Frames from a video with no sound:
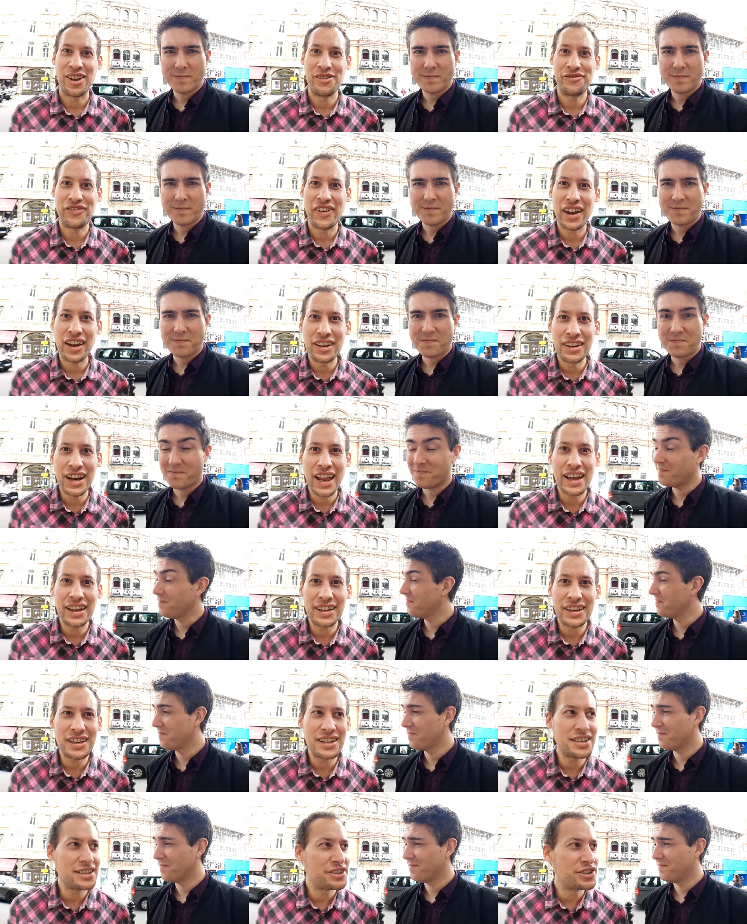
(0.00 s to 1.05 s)
Speaker 1: Hello, fellow
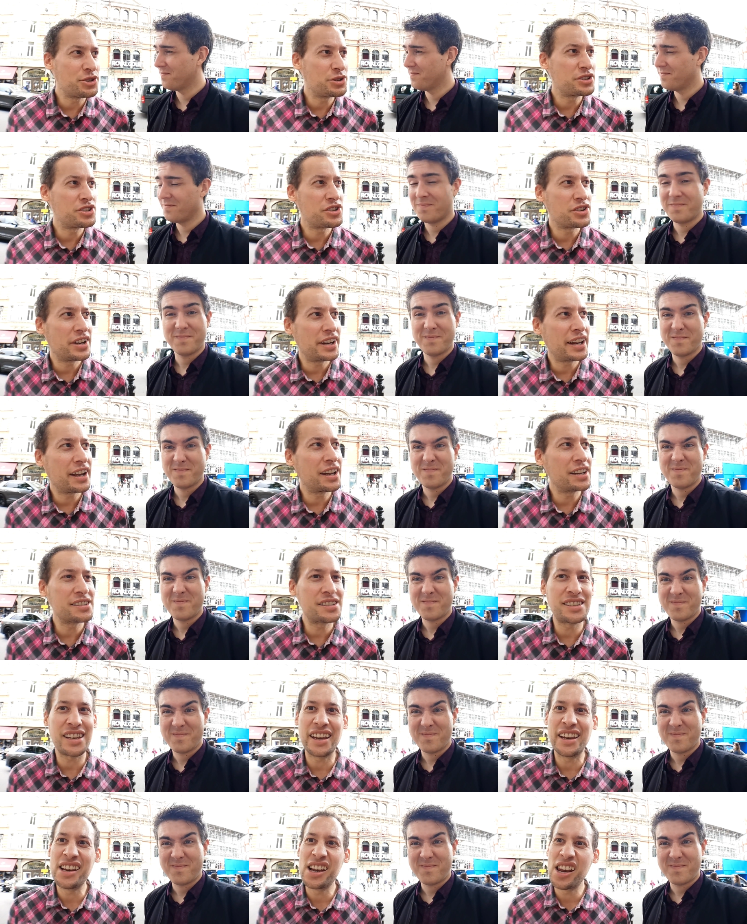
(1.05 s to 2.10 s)
leggers. You are joining
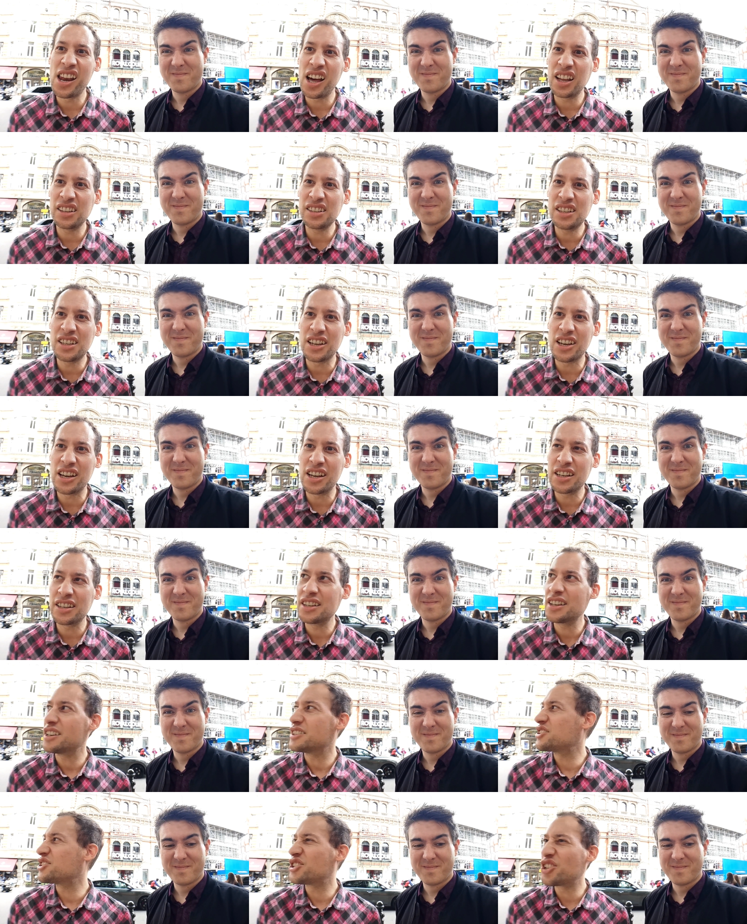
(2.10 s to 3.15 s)
us in
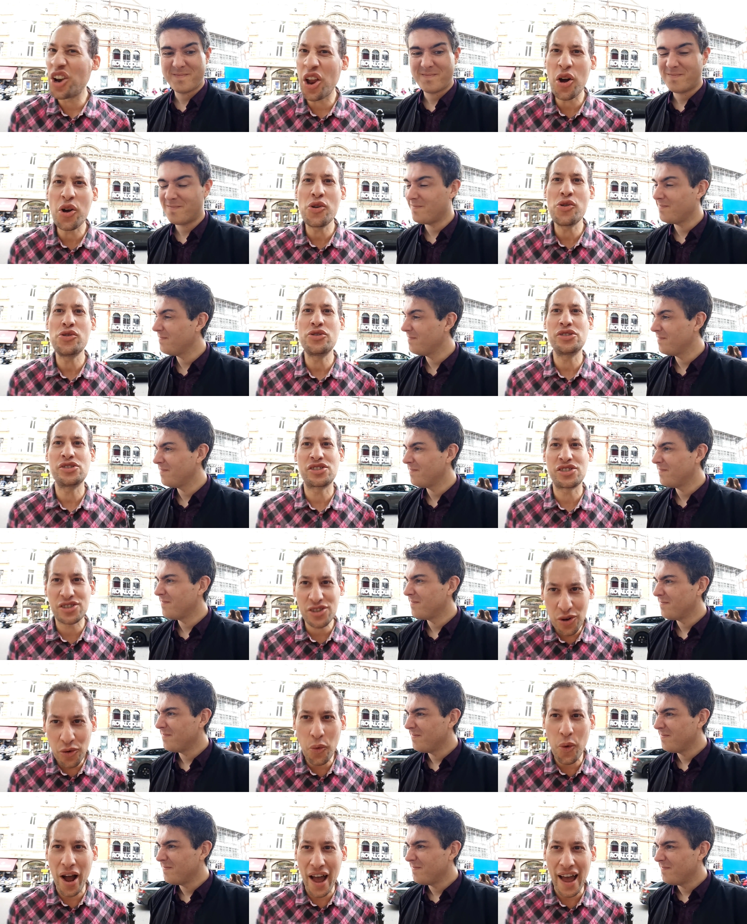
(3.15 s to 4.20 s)
London, Sloane
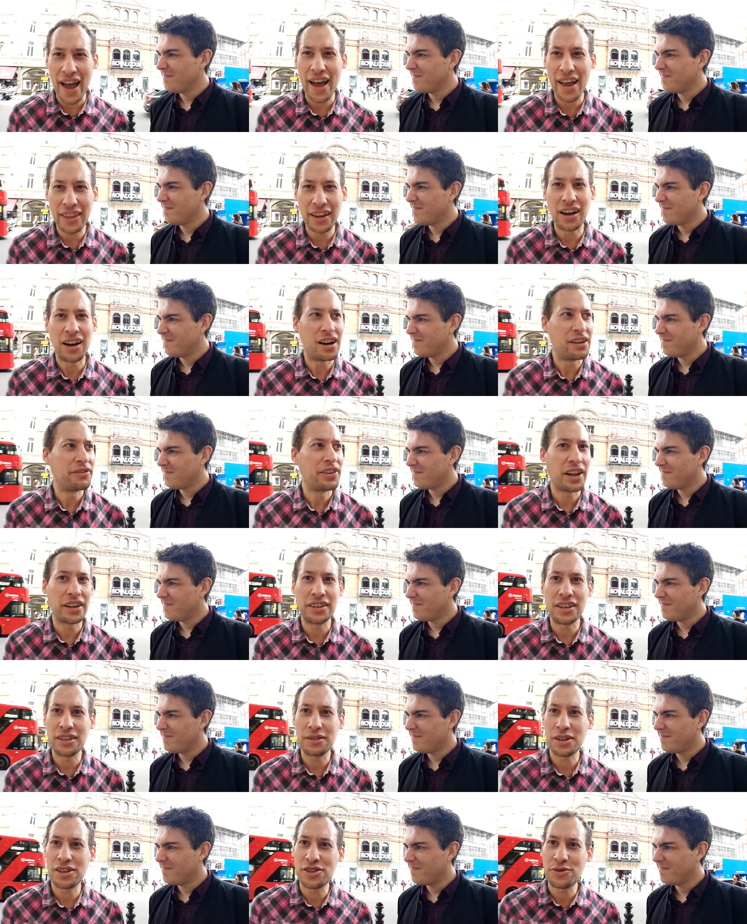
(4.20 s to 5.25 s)
Square, the heart of
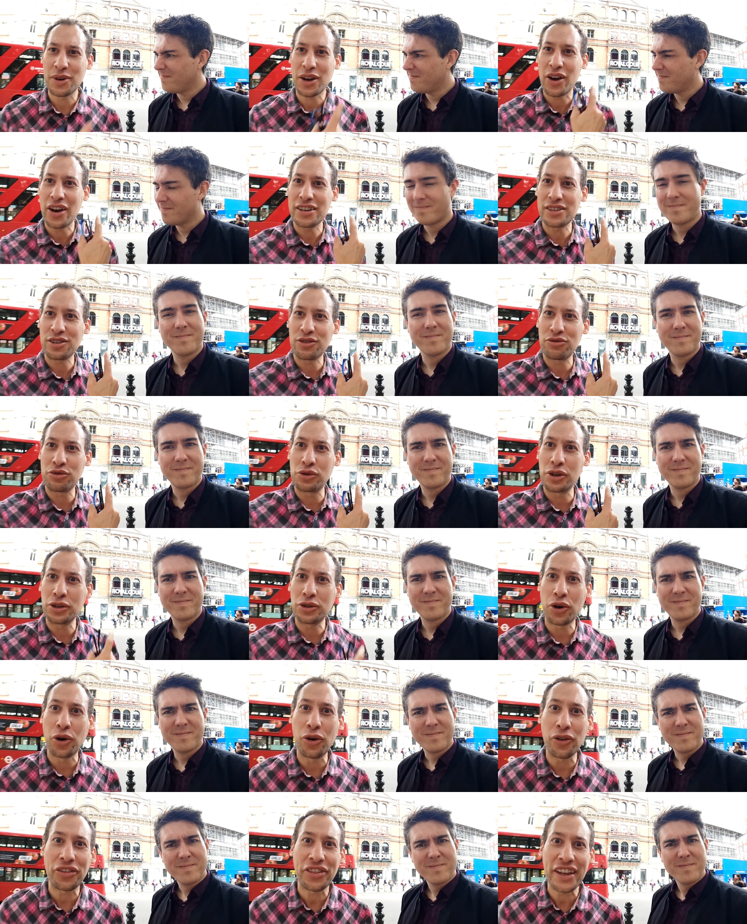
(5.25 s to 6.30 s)
Speaker 2: London, because we're going to the
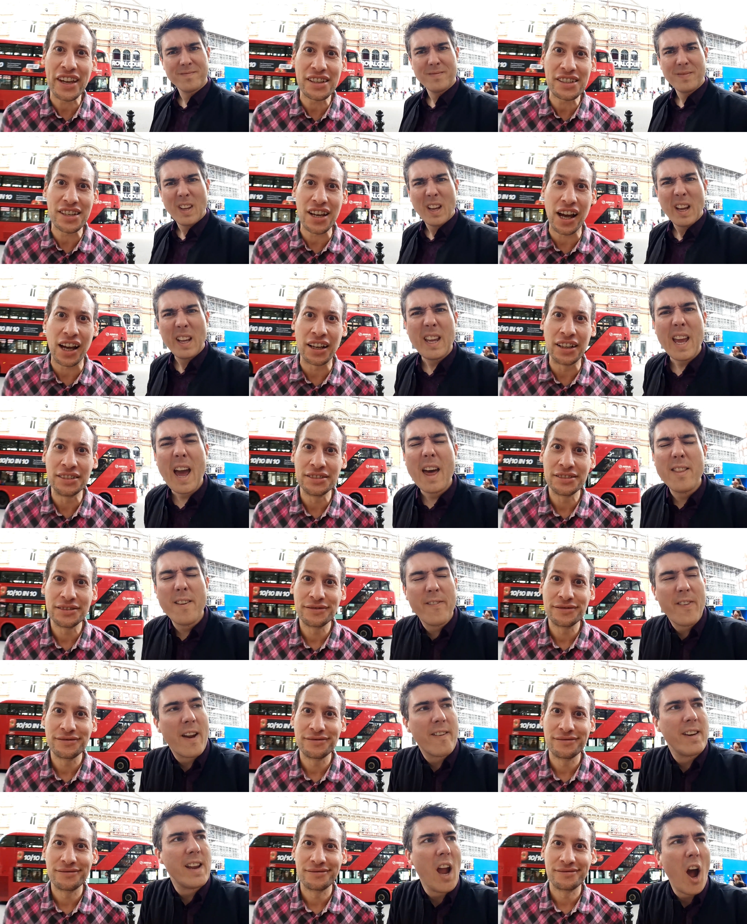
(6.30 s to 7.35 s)
Royal Court Theatre. Yeah,
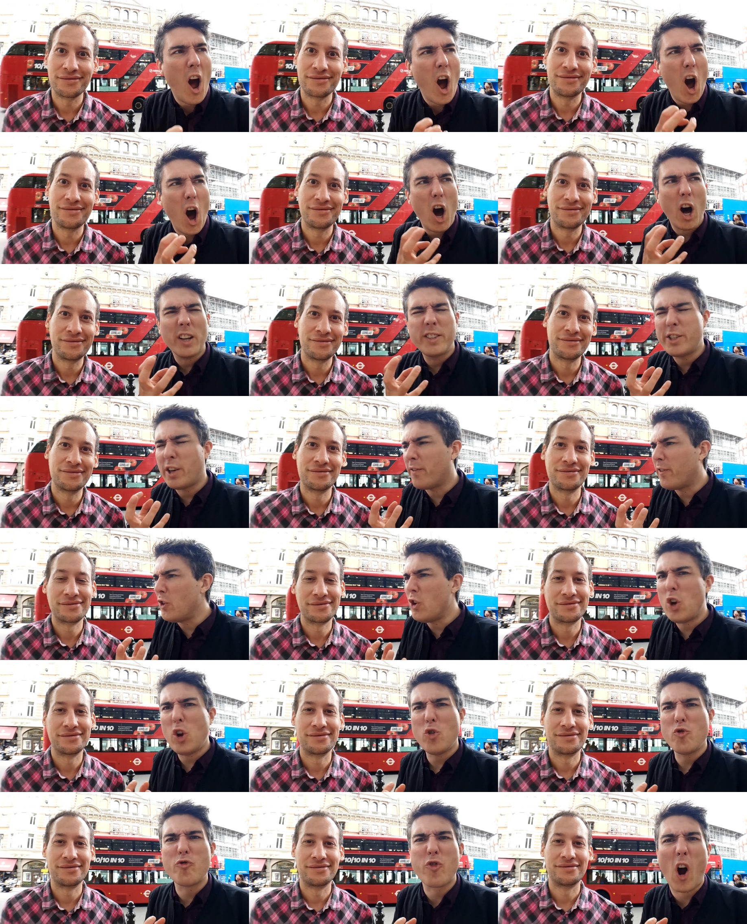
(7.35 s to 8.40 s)
the very heart
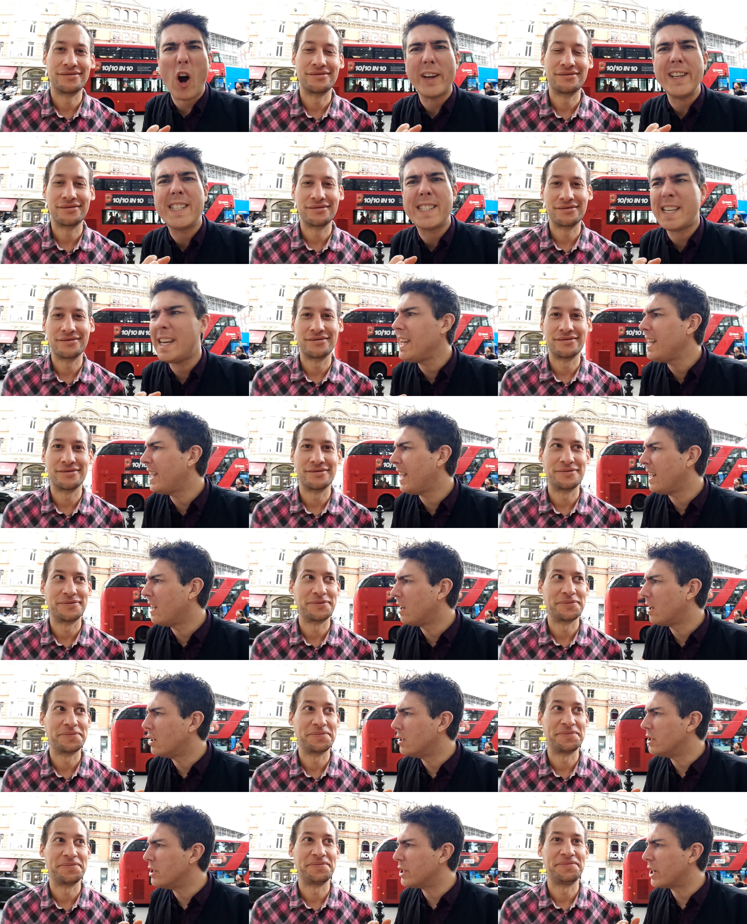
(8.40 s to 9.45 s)
of new writing
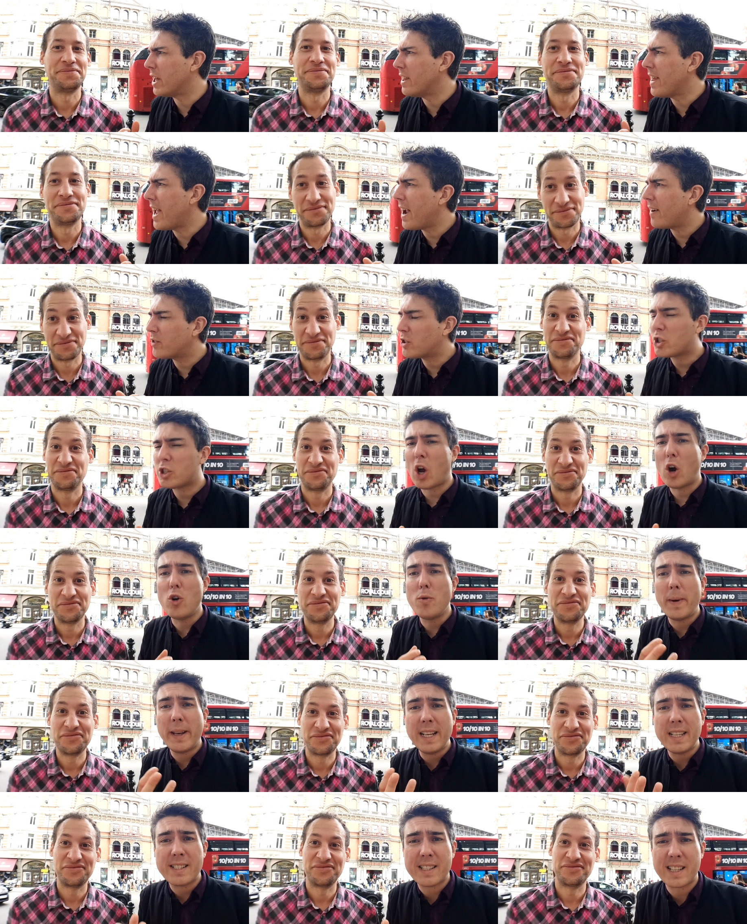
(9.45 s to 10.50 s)
in London. They have
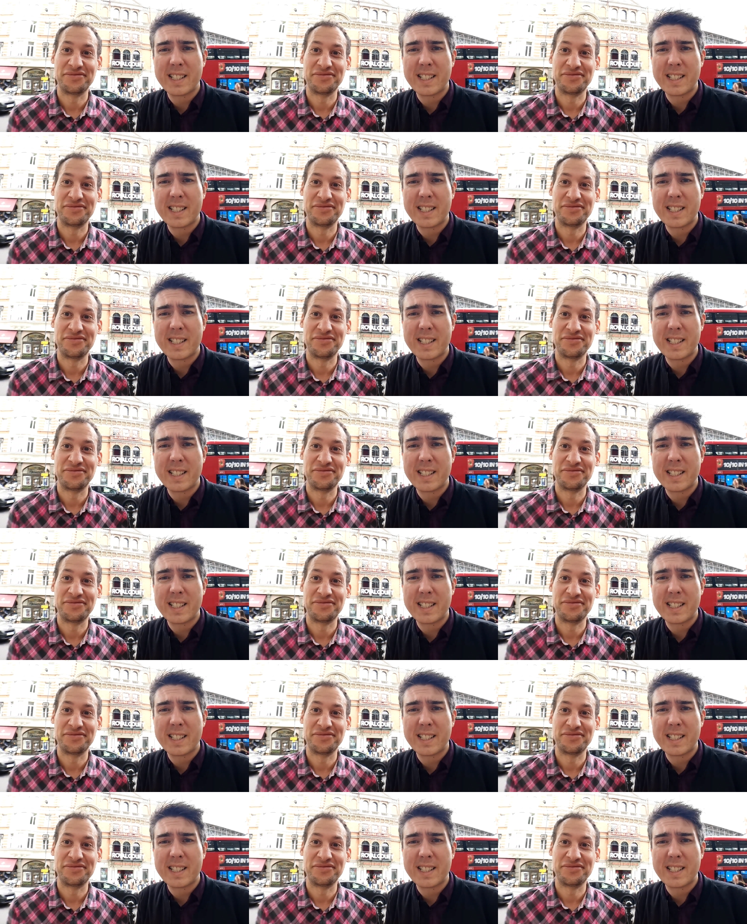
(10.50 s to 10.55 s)
so many